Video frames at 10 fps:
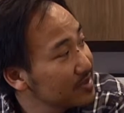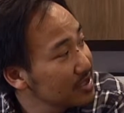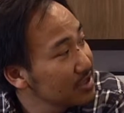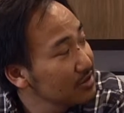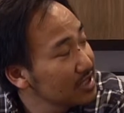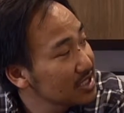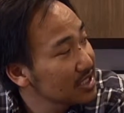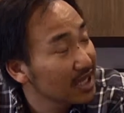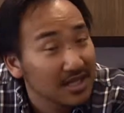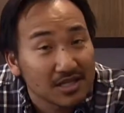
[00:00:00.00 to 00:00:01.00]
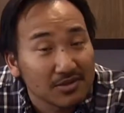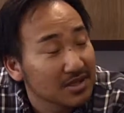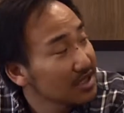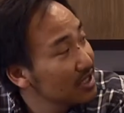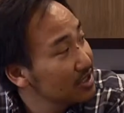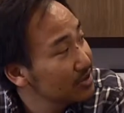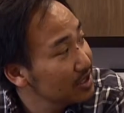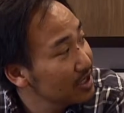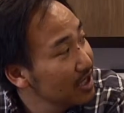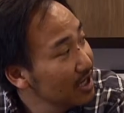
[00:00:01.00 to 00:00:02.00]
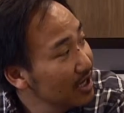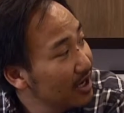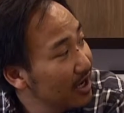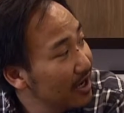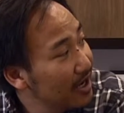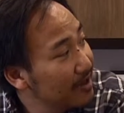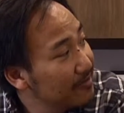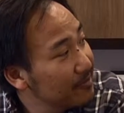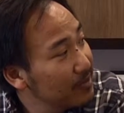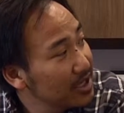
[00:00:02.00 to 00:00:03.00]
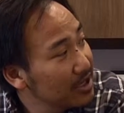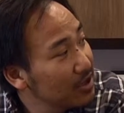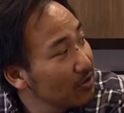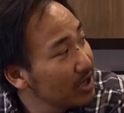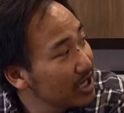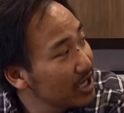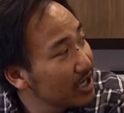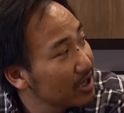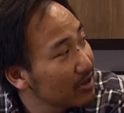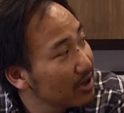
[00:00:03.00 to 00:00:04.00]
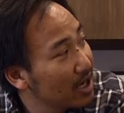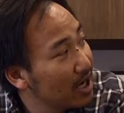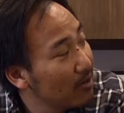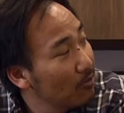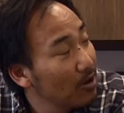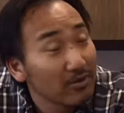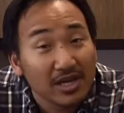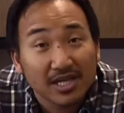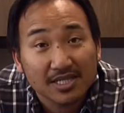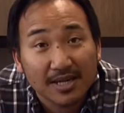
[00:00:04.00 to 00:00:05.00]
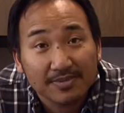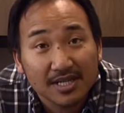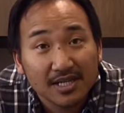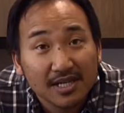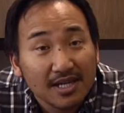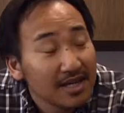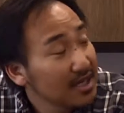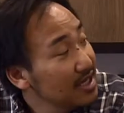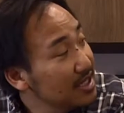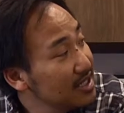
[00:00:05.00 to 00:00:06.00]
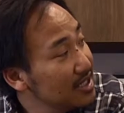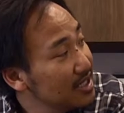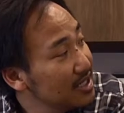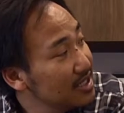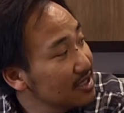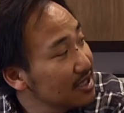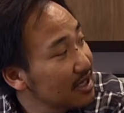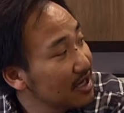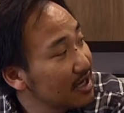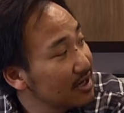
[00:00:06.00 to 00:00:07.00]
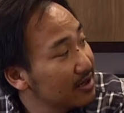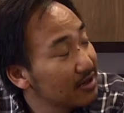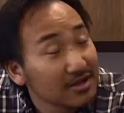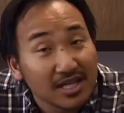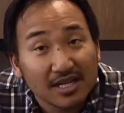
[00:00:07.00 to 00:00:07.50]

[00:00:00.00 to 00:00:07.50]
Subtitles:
to the state and to the country. We are nowhere near what we accepted in the early